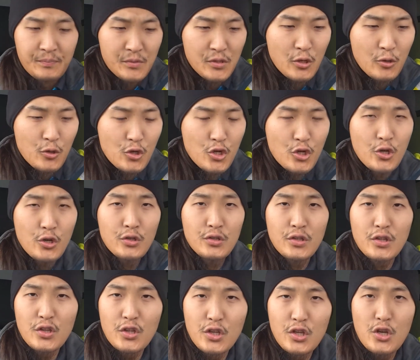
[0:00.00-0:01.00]
So should
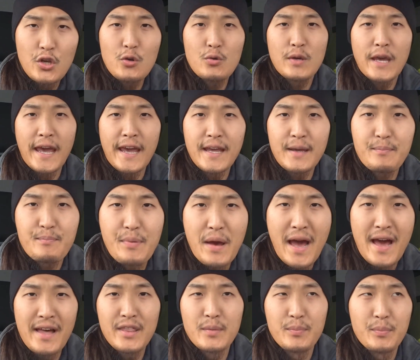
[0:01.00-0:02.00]
the UK
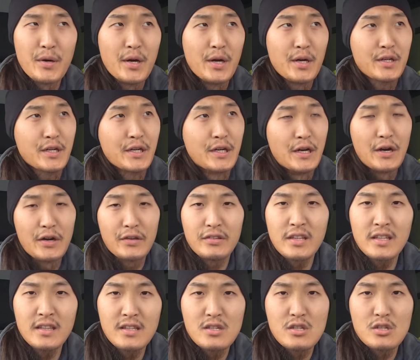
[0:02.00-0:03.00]
ban the burqa? I
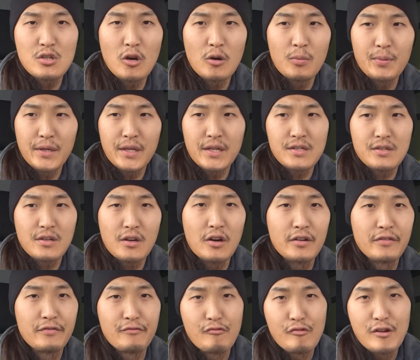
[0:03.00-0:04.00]
think this topic has
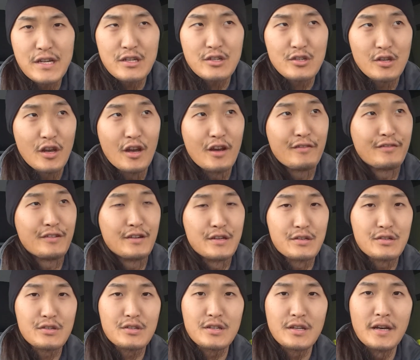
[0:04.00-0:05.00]
kind of
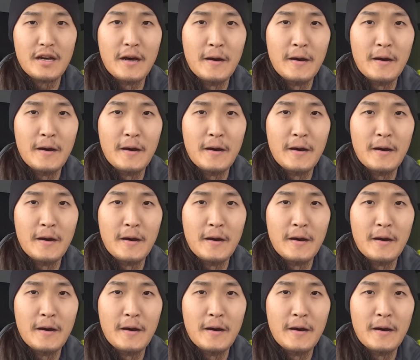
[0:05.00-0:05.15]
resurfaced